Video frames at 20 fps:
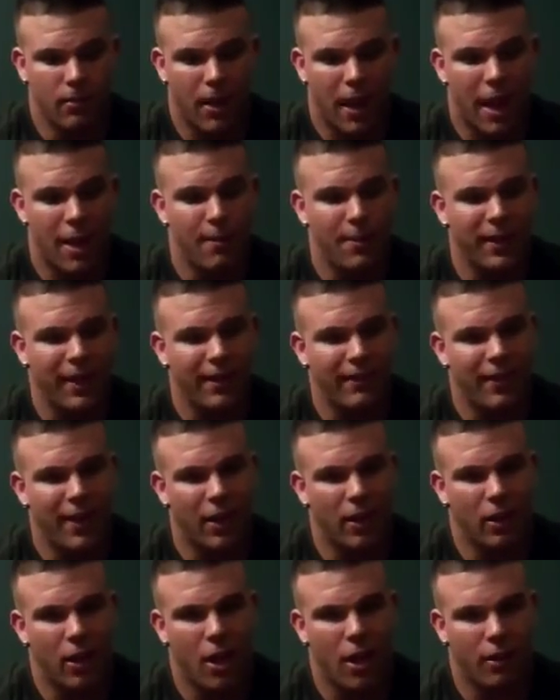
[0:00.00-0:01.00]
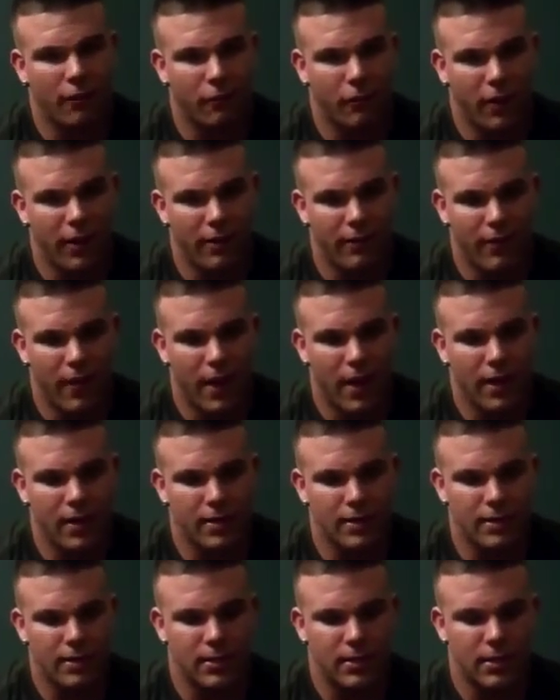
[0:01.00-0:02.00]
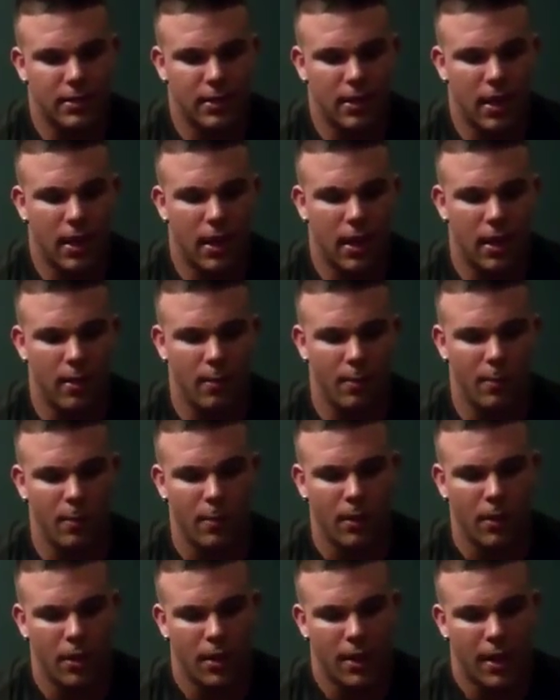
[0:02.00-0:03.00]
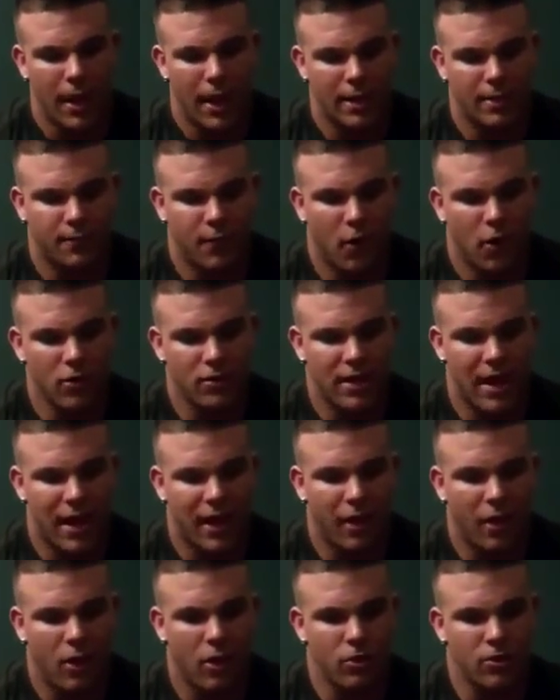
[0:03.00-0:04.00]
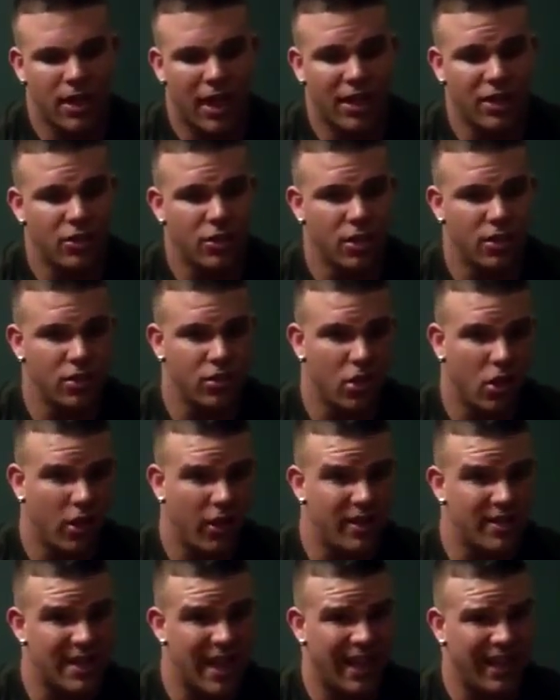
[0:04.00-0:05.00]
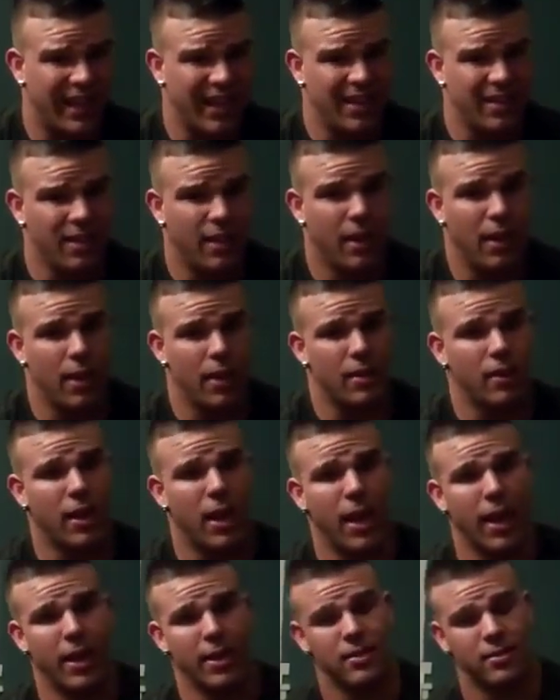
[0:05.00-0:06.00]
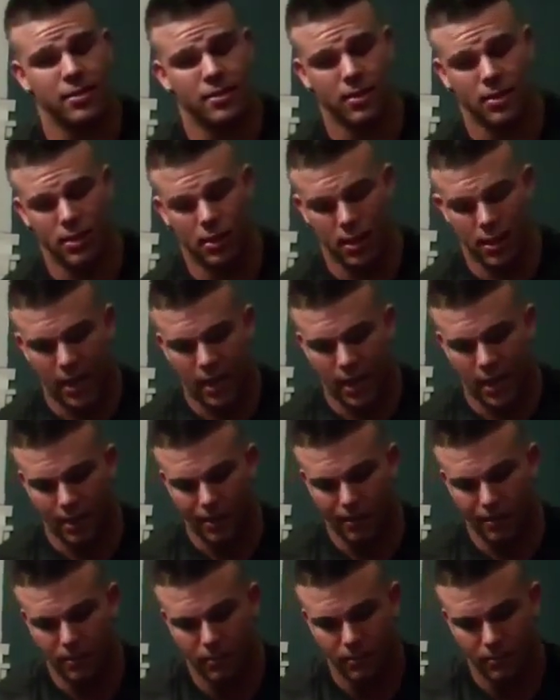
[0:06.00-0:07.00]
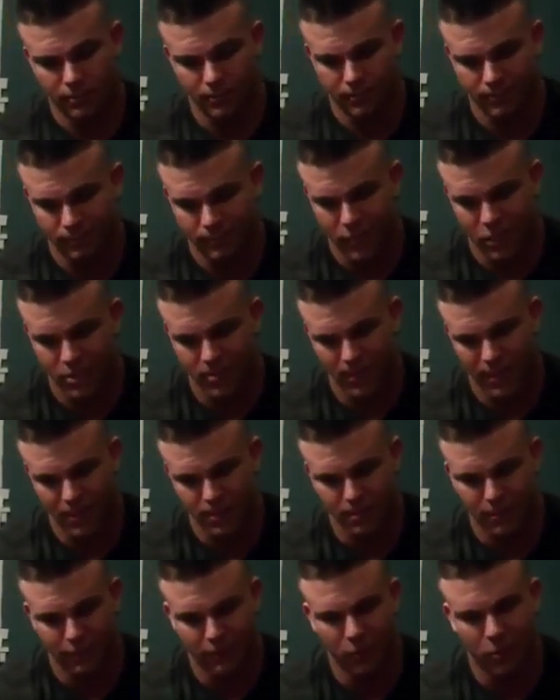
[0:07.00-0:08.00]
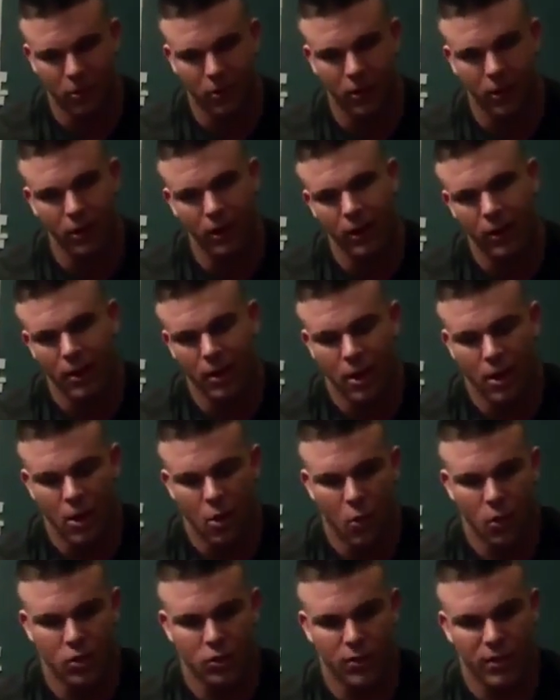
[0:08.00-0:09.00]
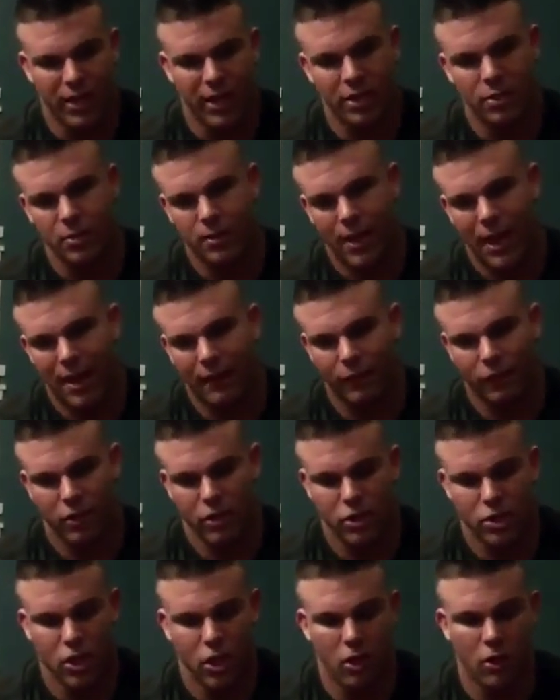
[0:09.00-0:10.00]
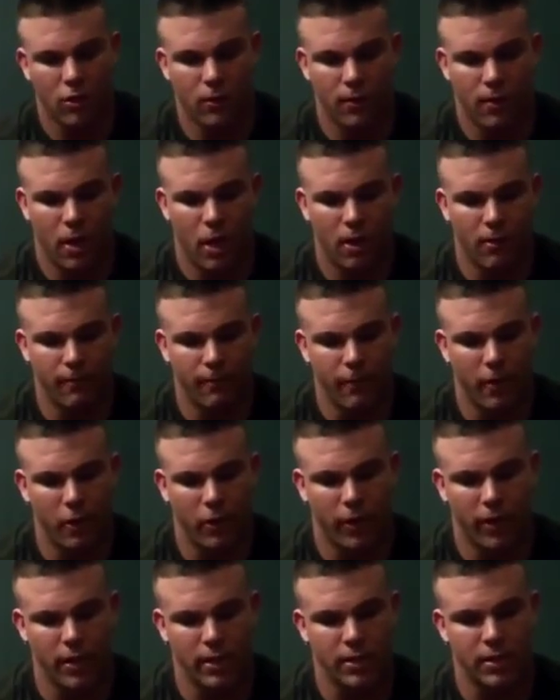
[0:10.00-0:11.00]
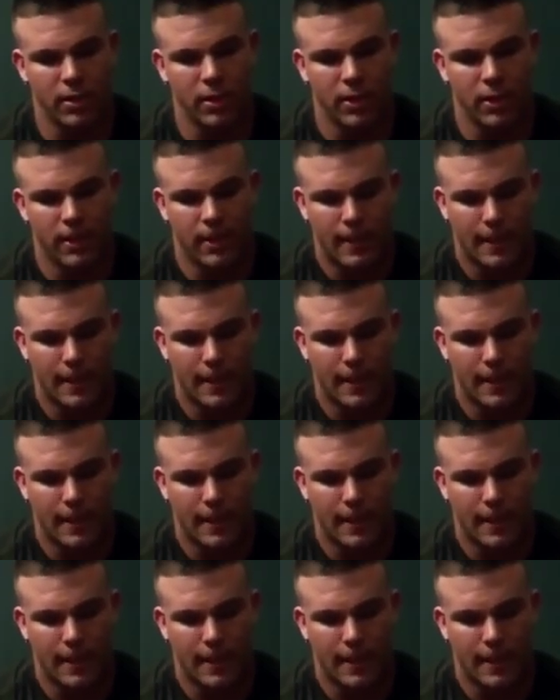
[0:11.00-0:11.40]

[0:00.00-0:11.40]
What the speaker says: I've been giving out a lot of free advice, and as far as that goes. I just started taking clients, just because before wasn't really into it. After the show, I'm focused.